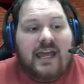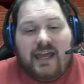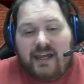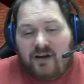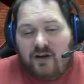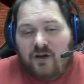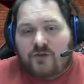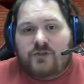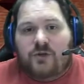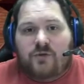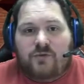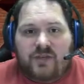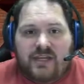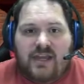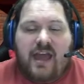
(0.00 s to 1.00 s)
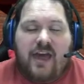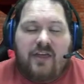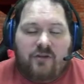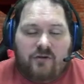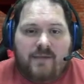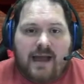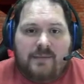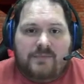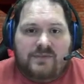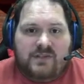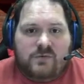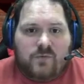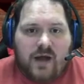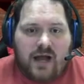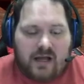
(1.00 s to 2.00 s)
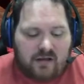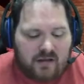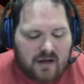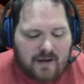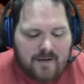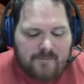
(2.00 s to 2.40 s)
and also the other maps as well.